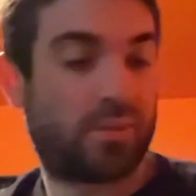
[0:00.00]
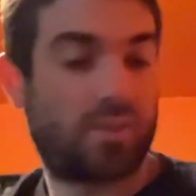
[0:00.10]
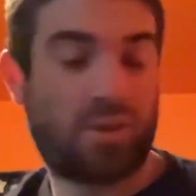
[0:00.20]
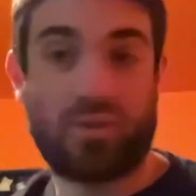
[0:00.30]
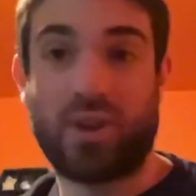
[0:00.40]

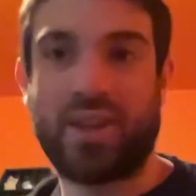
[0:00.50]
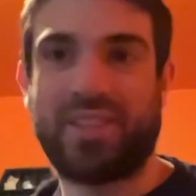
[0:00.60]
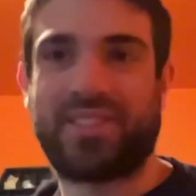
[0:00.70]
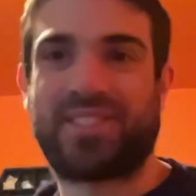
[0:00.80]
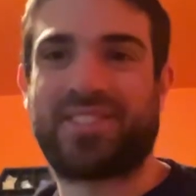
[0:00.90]
All
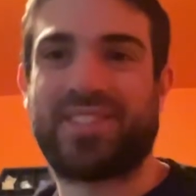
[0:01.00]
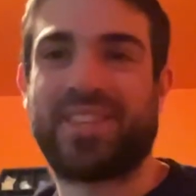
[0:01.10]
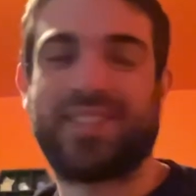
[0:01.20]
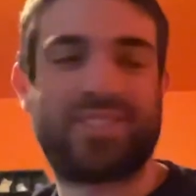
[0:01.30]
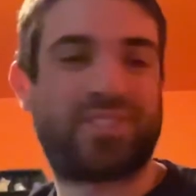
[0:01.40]
right,
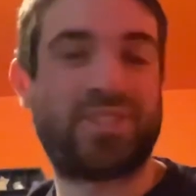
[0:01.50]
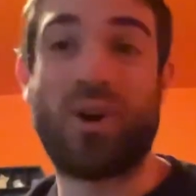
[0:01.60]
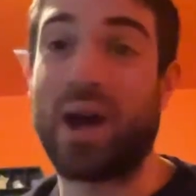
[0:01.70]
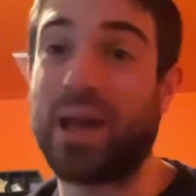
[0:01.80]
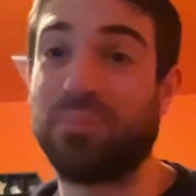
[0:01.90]

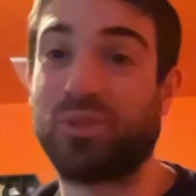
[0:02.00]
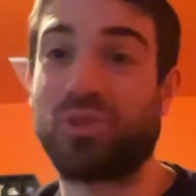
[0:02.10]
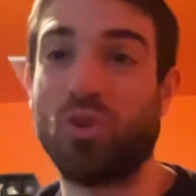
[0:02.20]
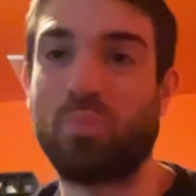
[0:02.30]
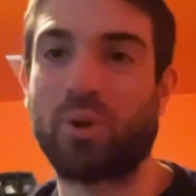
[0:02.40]
so I am
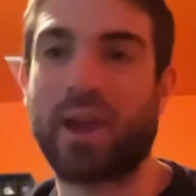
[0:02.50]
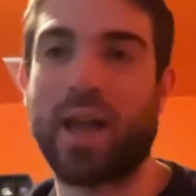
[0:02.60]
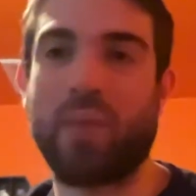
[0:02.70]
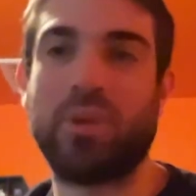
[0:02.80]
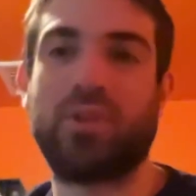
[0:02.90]
super
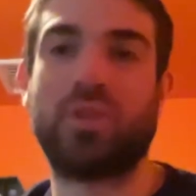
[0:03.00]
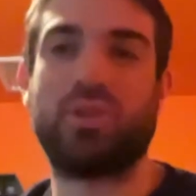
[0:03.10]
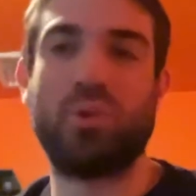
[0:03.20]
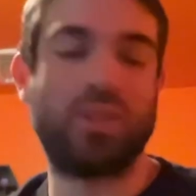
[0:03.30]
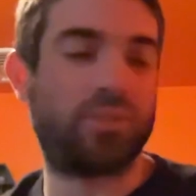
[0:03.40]
happy to
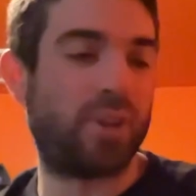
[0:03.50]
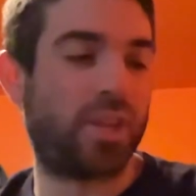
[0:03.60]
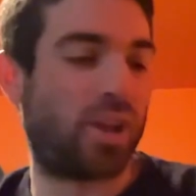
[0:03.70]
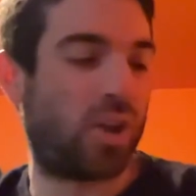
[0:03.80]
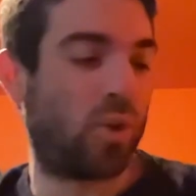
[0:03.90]
do this
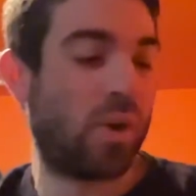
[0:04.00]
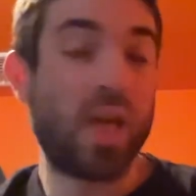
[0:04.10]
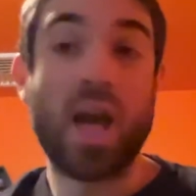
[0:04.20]
video.